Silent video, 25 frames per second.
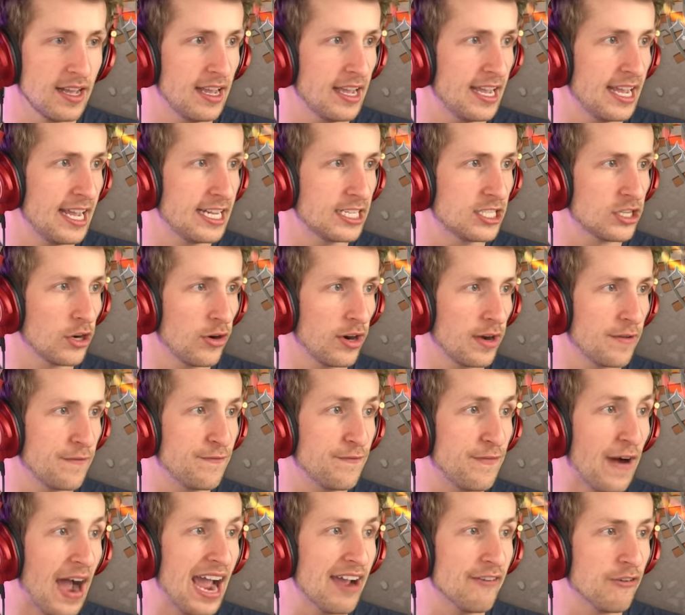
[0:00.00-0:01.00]
It's already
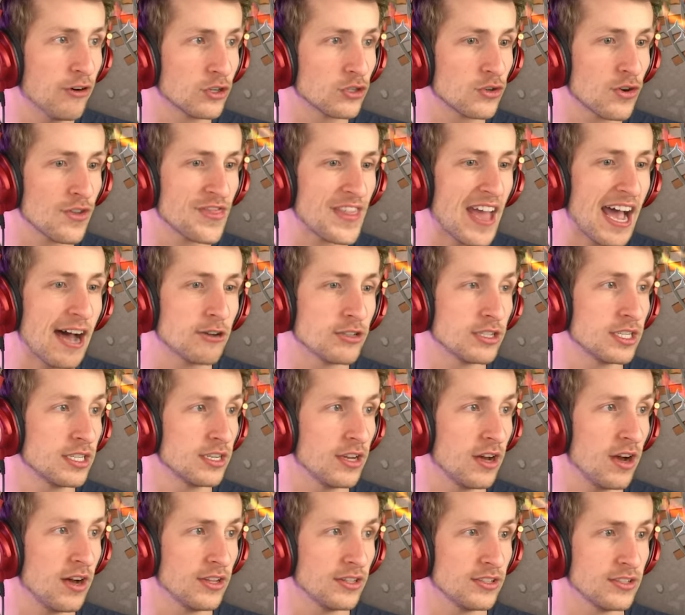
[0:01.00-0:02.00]

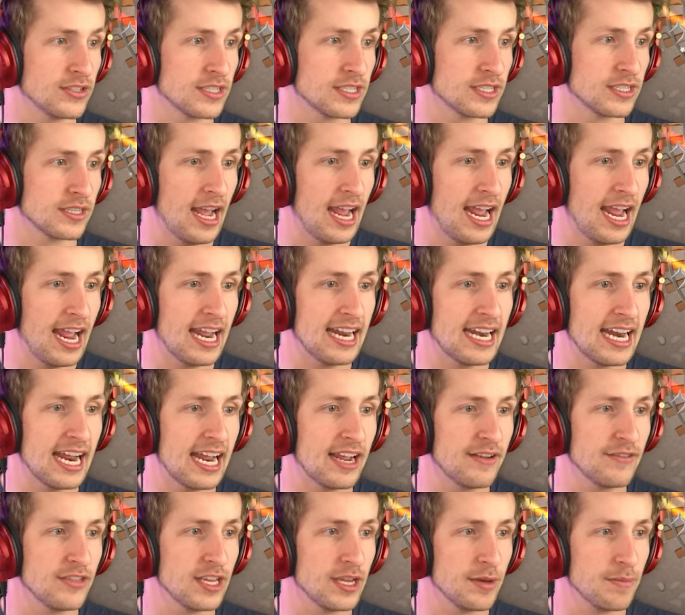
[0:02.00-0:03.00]
$500,000. And I
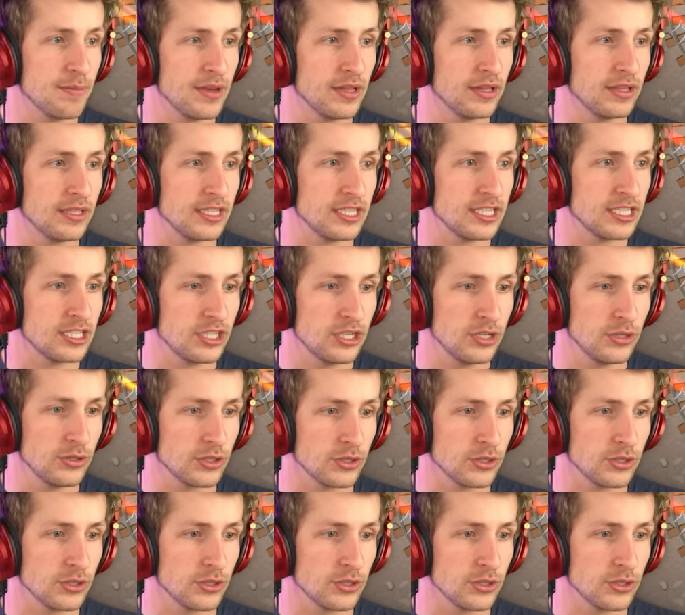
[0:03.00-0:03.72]
have the abilities too.